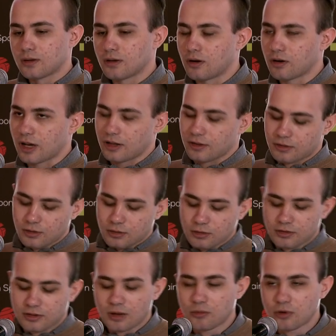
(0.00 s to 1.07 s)
Okay, so
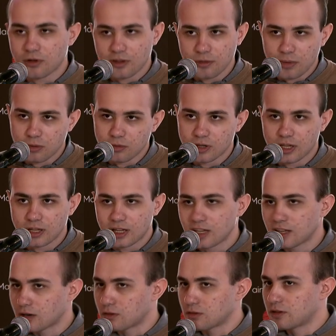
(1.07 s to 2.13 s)
some words about the
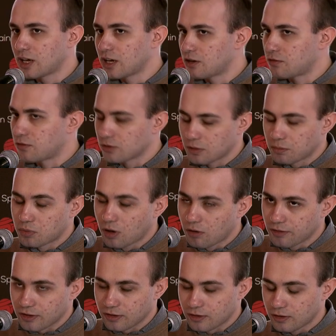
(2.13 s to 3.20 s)
data container for the
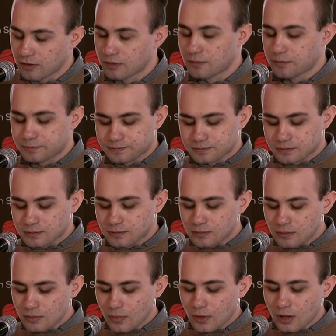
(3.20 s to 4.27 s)
provinces.
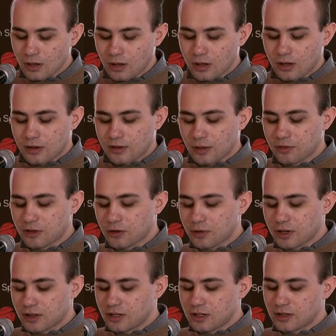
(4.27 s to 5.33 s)

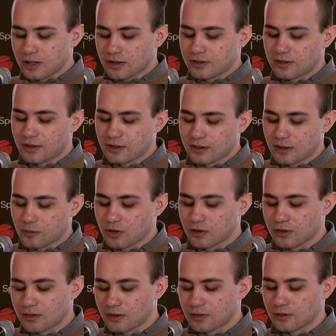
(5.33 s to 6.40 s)
Subsequently, the system
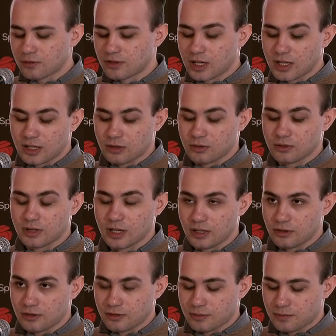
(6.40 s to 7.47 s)
consists of data
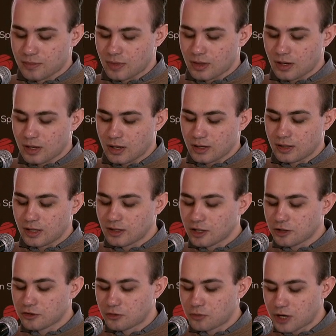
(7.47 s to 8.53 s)
containers, a
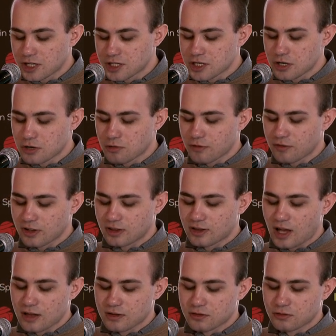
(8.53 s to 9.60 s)
data structure with a
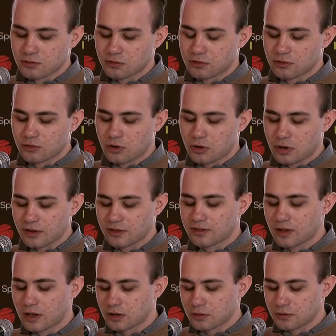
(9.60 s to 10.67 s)
task to store a
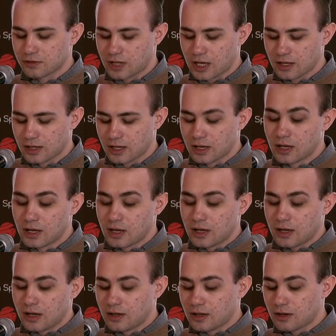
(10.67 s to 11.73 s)
set of data
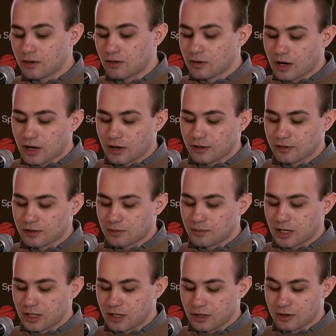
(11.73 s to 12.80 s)
in an organized
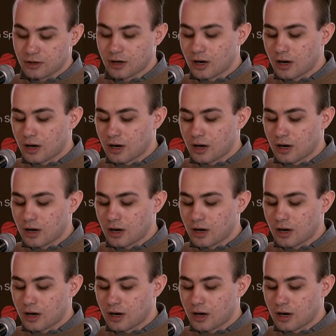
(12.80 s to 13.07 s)
manner.